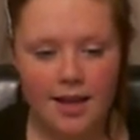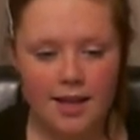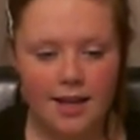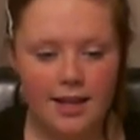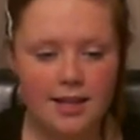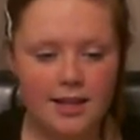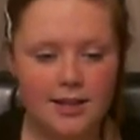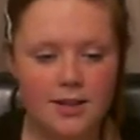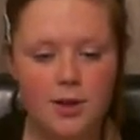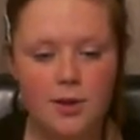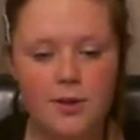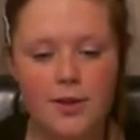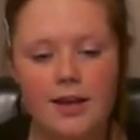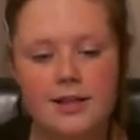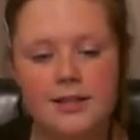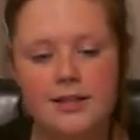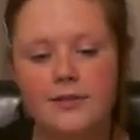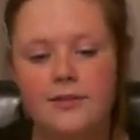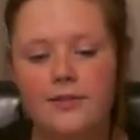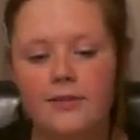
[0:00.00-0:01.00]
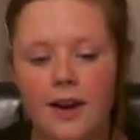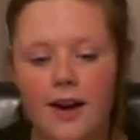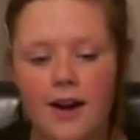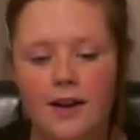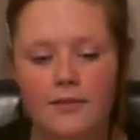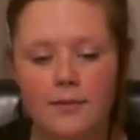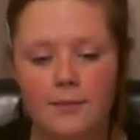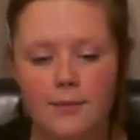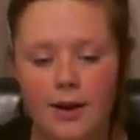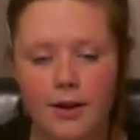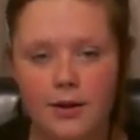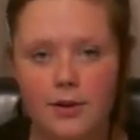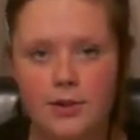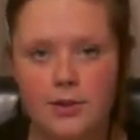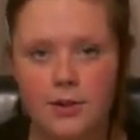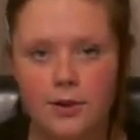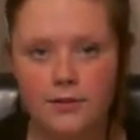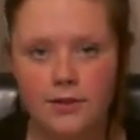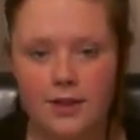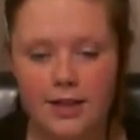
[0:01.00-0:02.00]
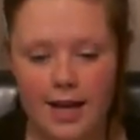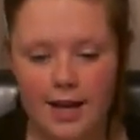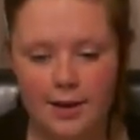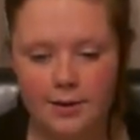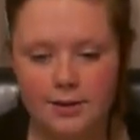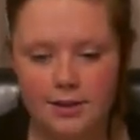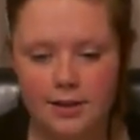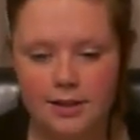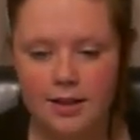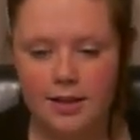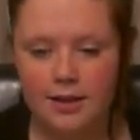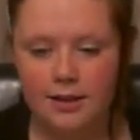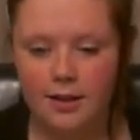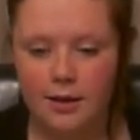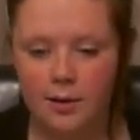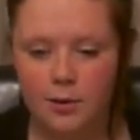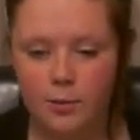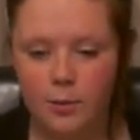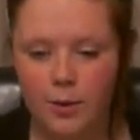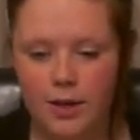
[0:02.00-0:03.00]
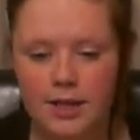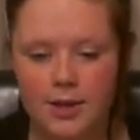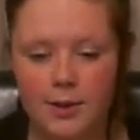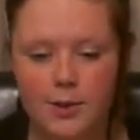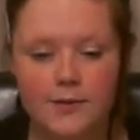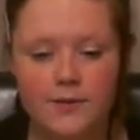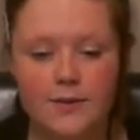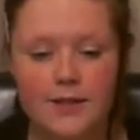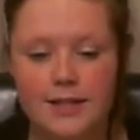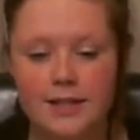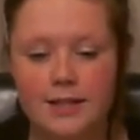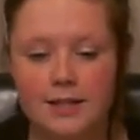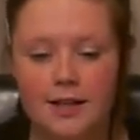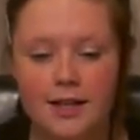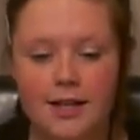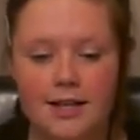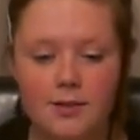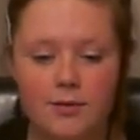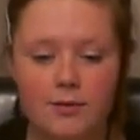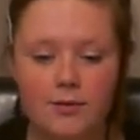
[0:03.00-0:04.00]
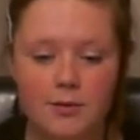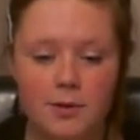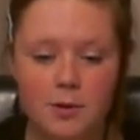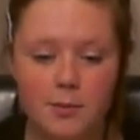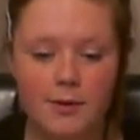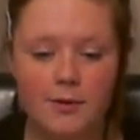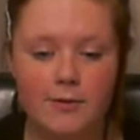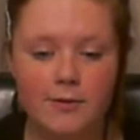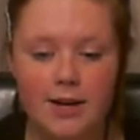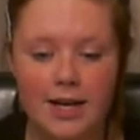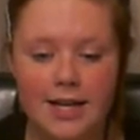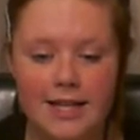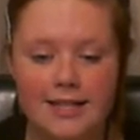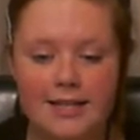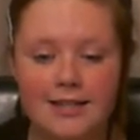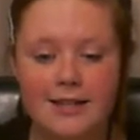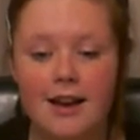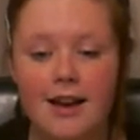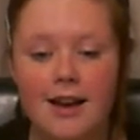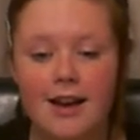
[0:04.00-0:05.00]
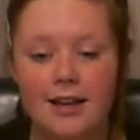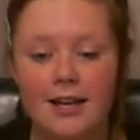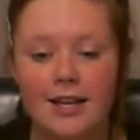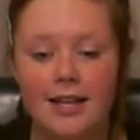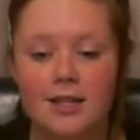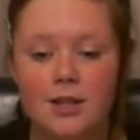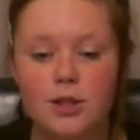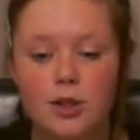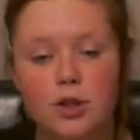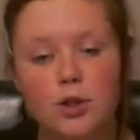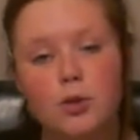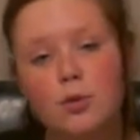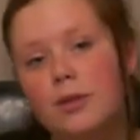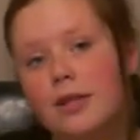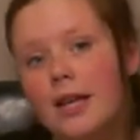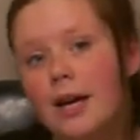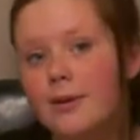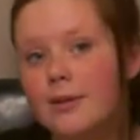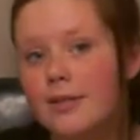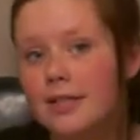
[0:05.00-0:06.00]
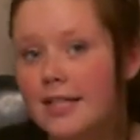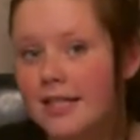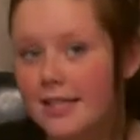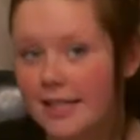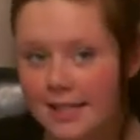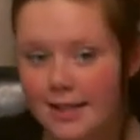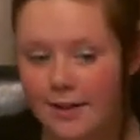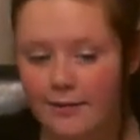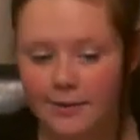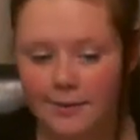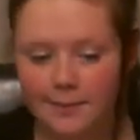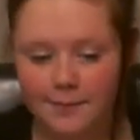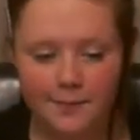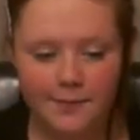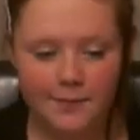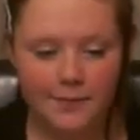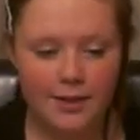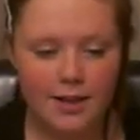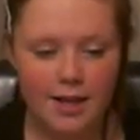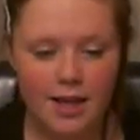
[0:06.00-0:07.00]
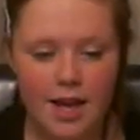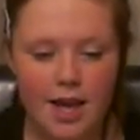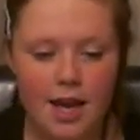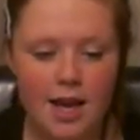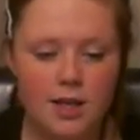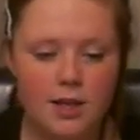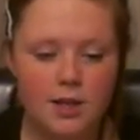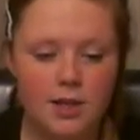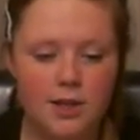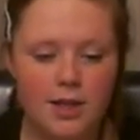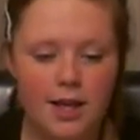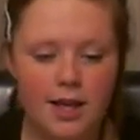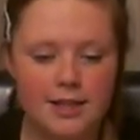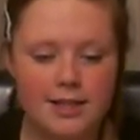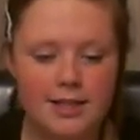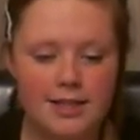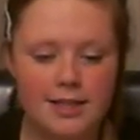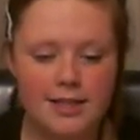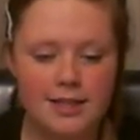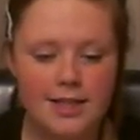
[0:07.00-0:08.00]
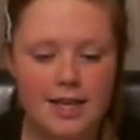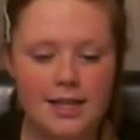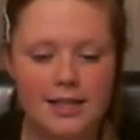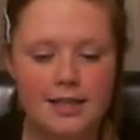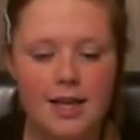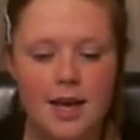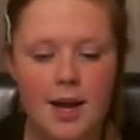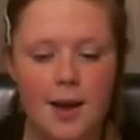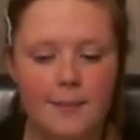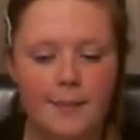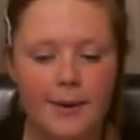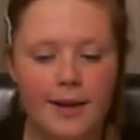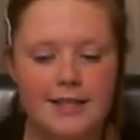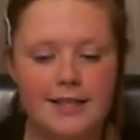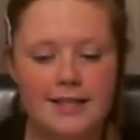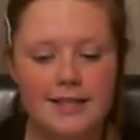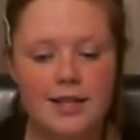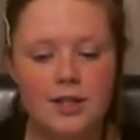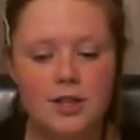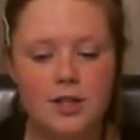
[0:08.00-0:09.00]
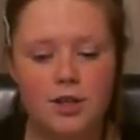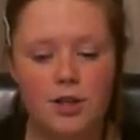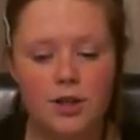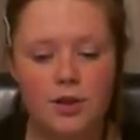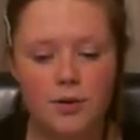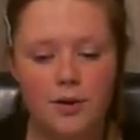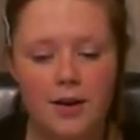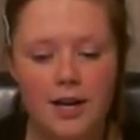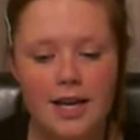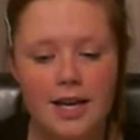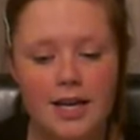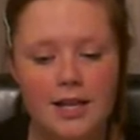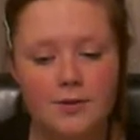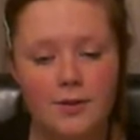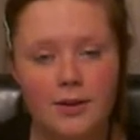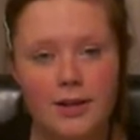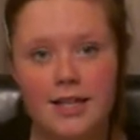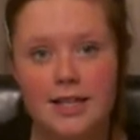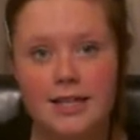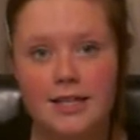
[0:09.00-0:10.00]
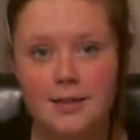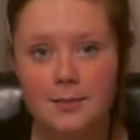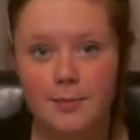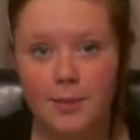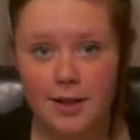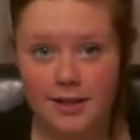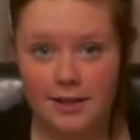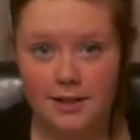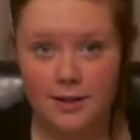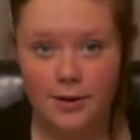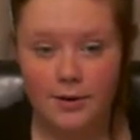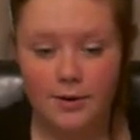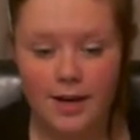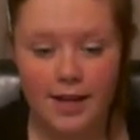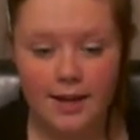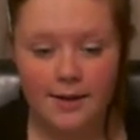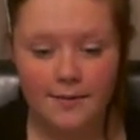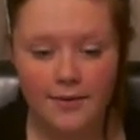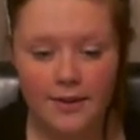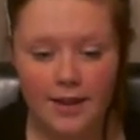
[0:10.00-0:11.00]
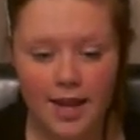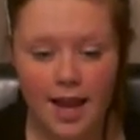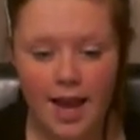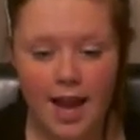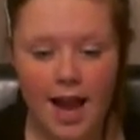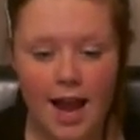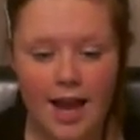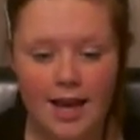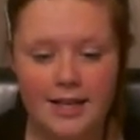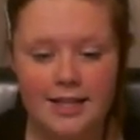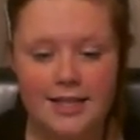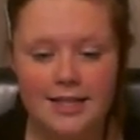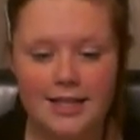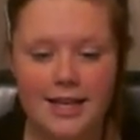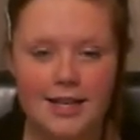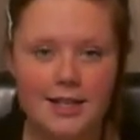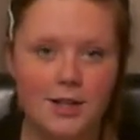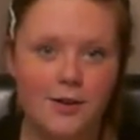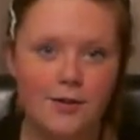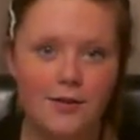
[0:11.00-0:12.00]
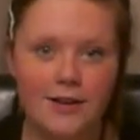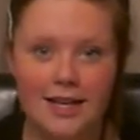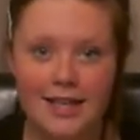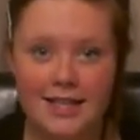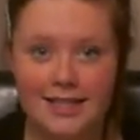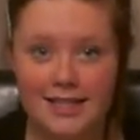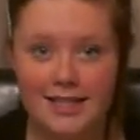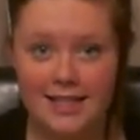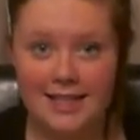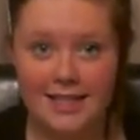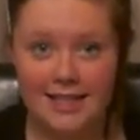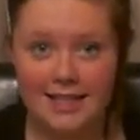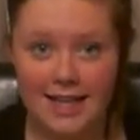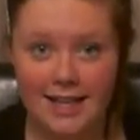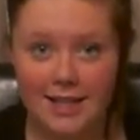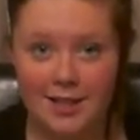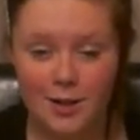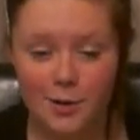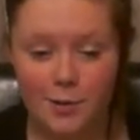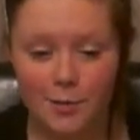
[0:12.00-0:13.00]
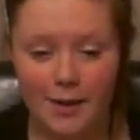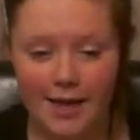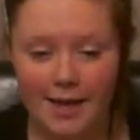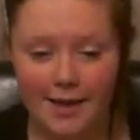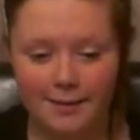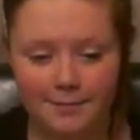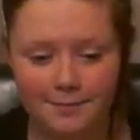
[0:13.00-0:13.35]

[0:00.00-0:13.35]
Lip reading: In 2005, Microsoft announced that Windows Vista is to be released early 2007. 2006, PlayStation 3 is released by Sony, and Nintendo released the Nintendo Wii.